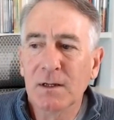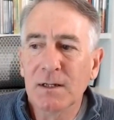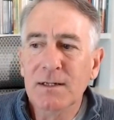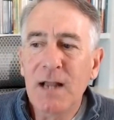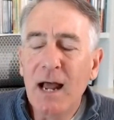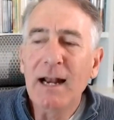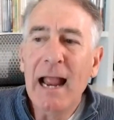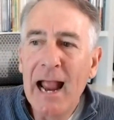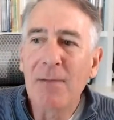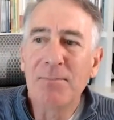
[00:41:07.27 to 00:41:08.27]
not
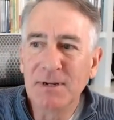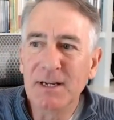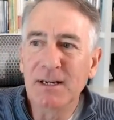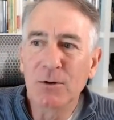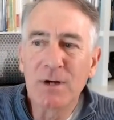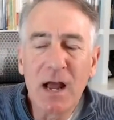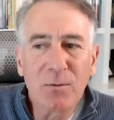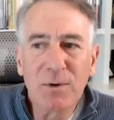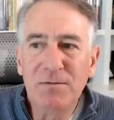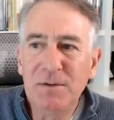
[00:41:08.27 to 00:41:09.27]
happening or
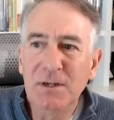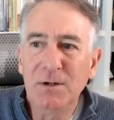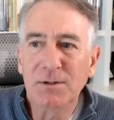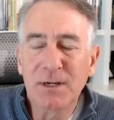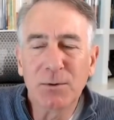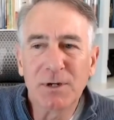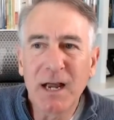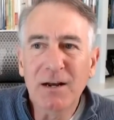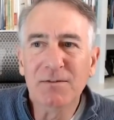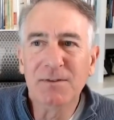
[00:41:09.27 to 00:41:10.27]
not revealed, they were
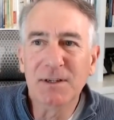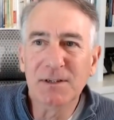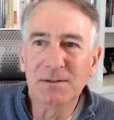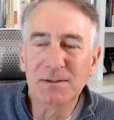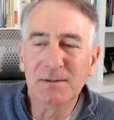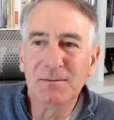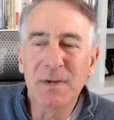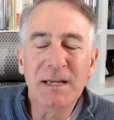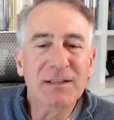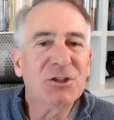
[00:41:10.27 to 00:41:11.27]
kind of
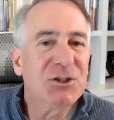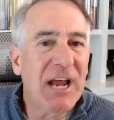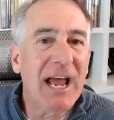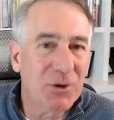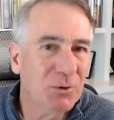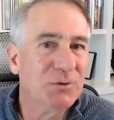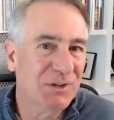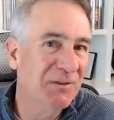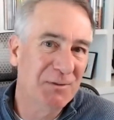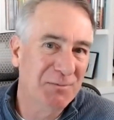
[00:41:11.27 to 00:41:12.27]
the shadows
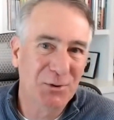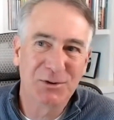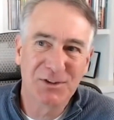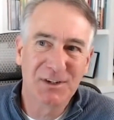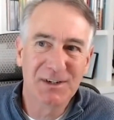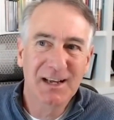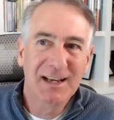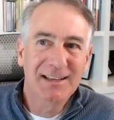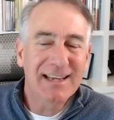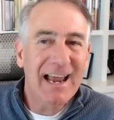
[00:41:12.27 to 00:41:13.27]
of the person,
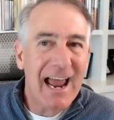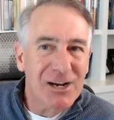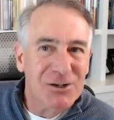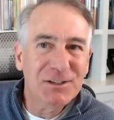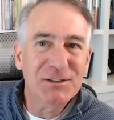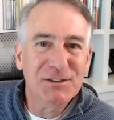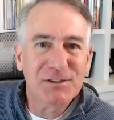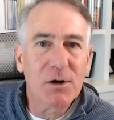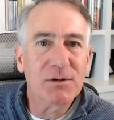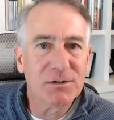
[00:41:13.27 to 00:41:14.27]
they actually
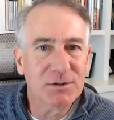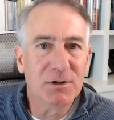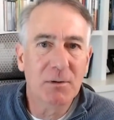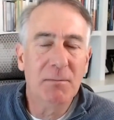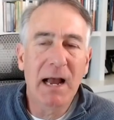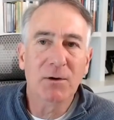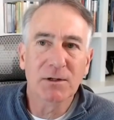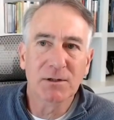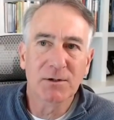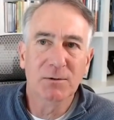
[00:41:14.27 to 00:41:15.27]
start to come out
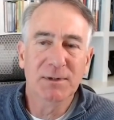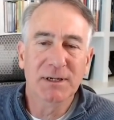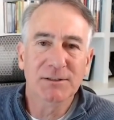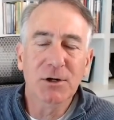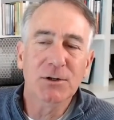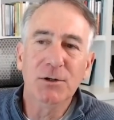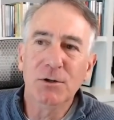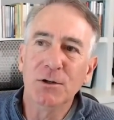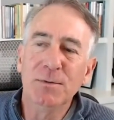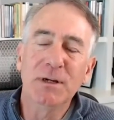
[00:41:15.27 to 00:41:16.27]
a little bit. You know,
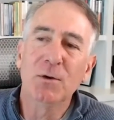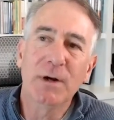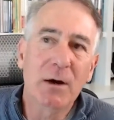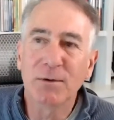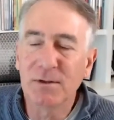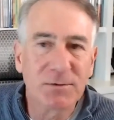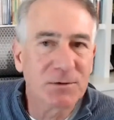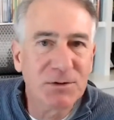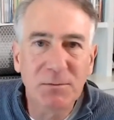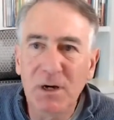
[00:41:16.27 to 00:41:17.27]
you've been going out with them for
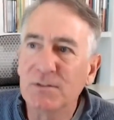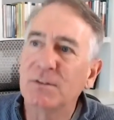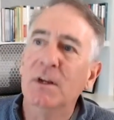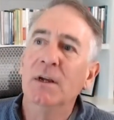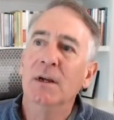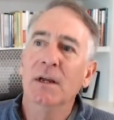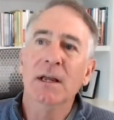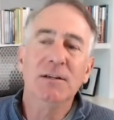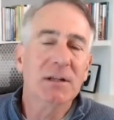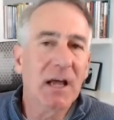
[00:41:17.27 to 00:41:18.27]
2 months
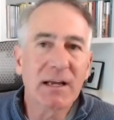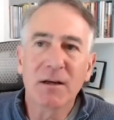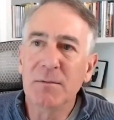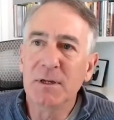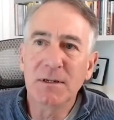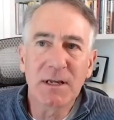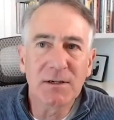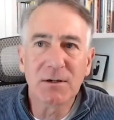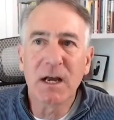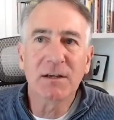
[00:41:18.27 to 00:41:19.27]
and you like them
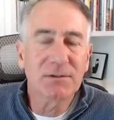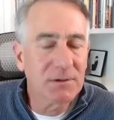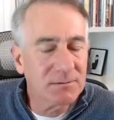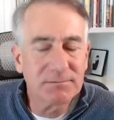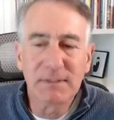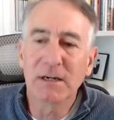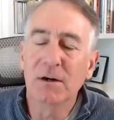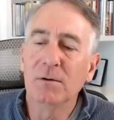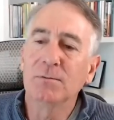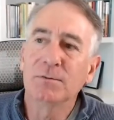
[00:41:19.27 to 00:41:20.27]
and you guys are, you
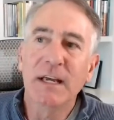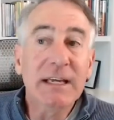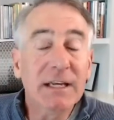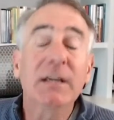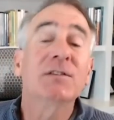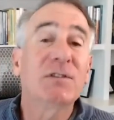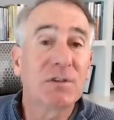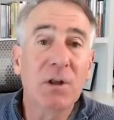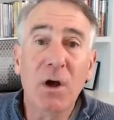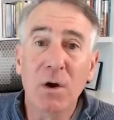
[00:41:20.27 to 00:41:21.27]
know, taking it
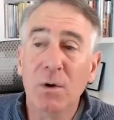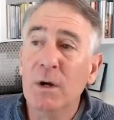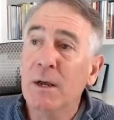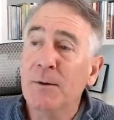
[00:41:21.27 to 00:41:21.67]
slow,